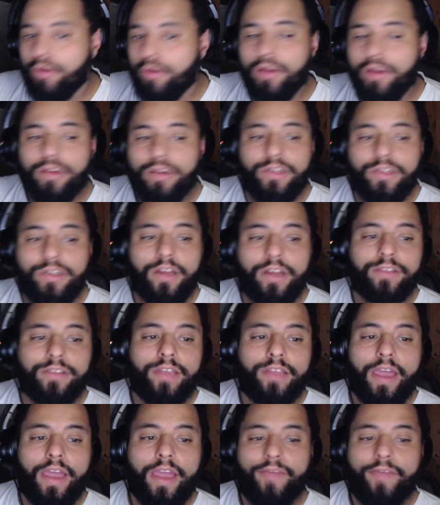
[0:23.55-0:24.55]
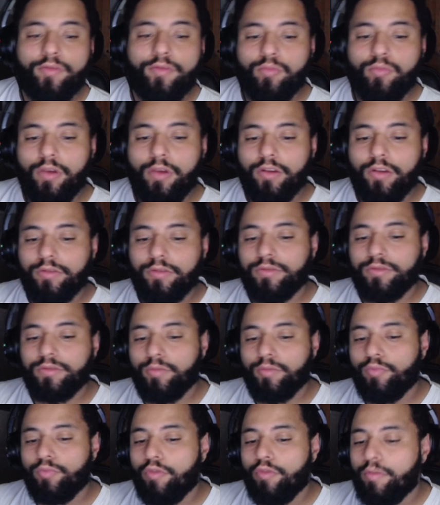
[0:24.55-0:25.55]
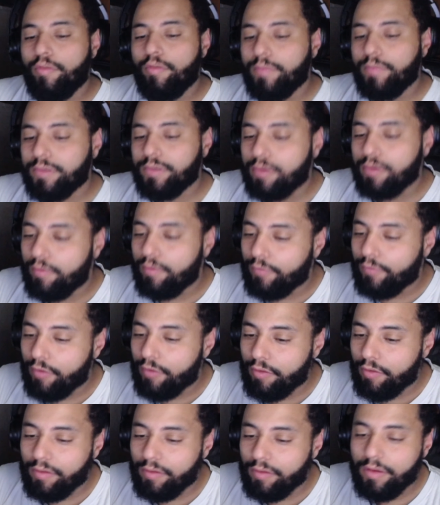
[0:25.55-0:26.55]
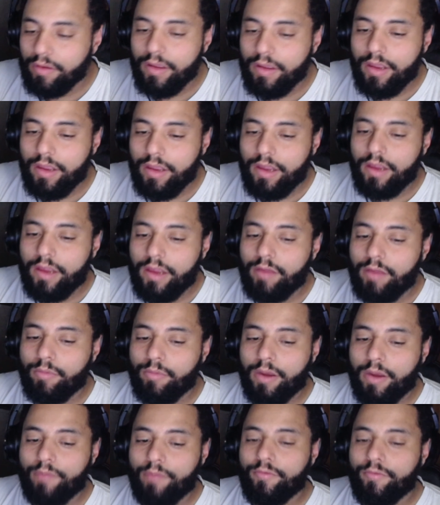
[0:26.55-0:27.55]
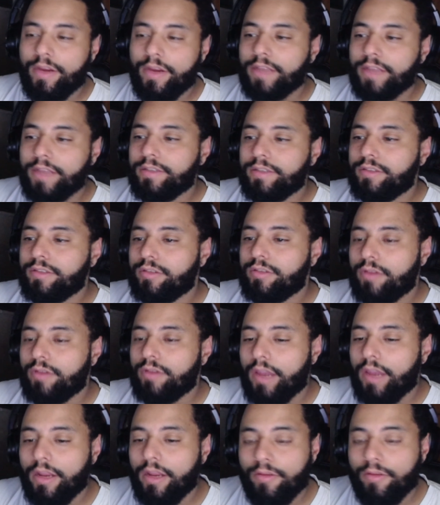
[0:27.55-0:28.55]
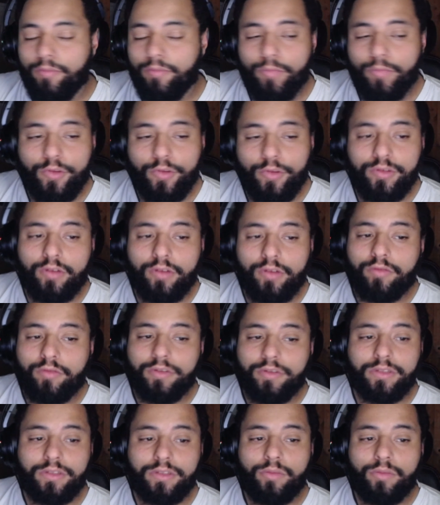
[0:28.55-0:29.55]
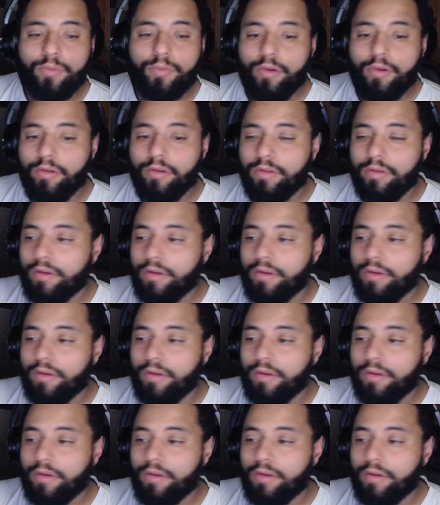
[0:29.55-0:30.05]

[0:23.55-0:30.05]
Shout out to everyone who supported me so far when I'm reacting to any music across the world.